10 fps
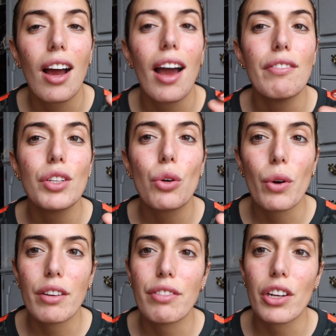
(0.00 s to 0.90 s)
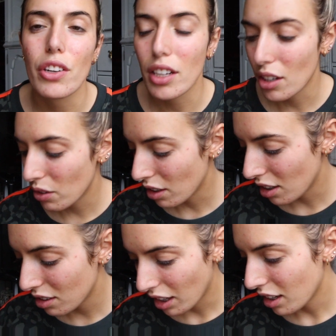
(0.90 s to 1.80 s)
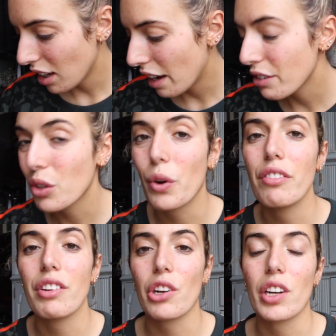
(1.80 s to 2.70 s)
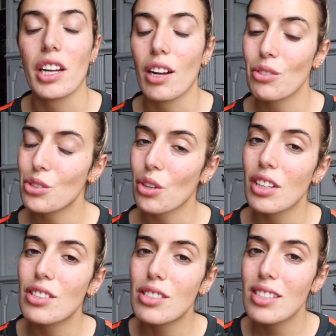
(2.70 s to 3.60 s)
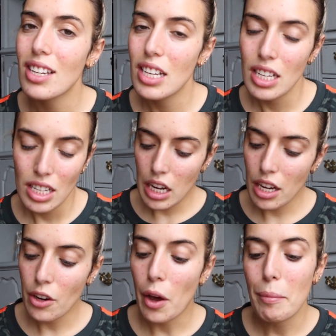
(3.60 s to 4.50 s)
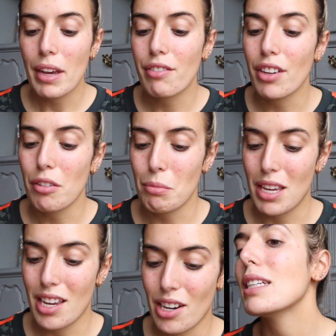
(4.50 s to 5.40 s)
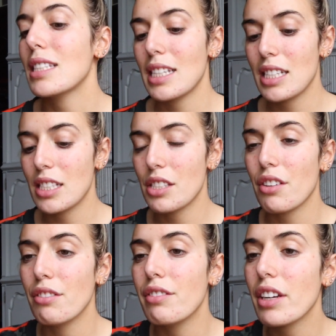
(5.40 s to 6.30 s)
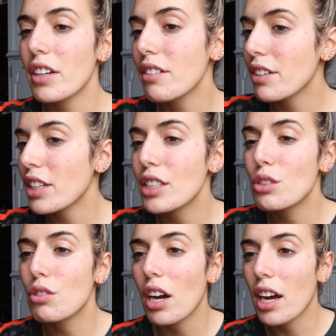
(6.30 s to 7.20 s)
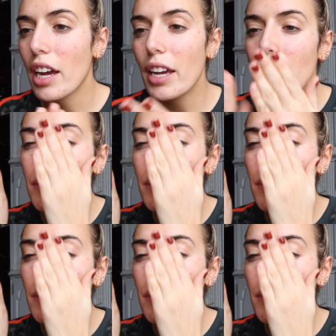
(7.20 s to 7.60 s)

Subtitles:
I haven't quite figured it out yet, okay? Haven't quite figured it out, so let's not make fun of me here. My skin is very, very dry